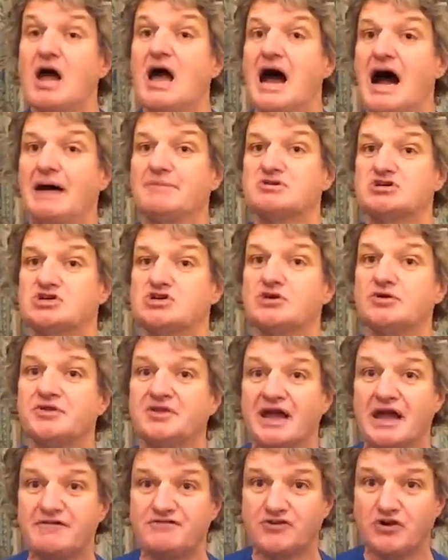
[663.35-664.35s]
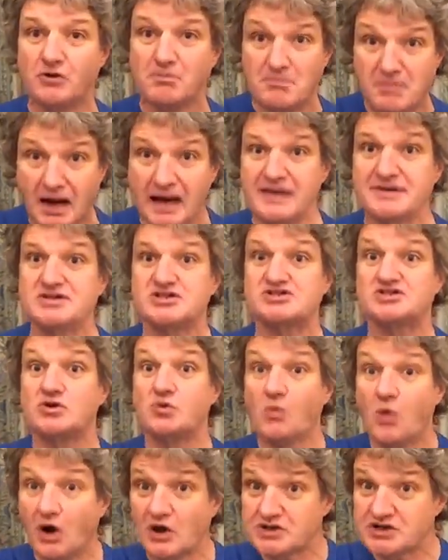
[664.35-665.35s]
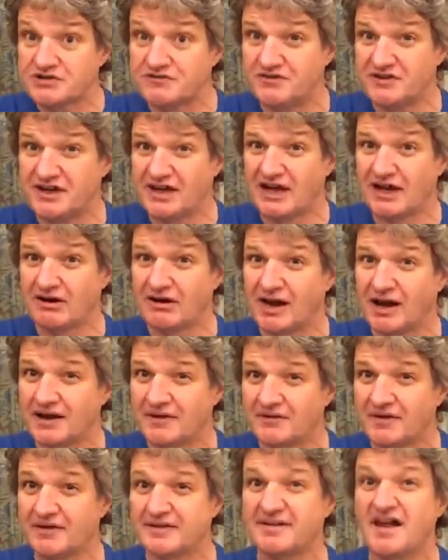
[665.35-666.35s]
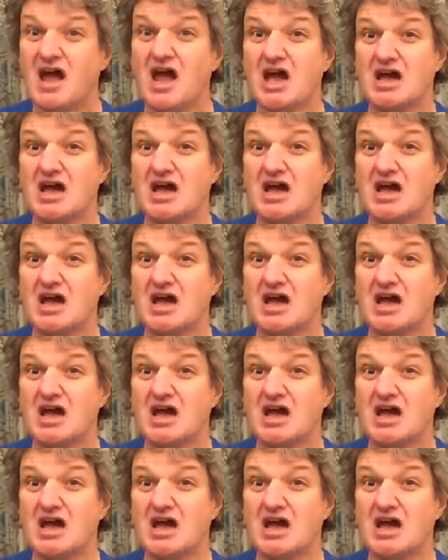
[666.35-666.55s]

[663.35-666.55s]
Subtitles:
I'm sure that if you're minded to watch a video like this,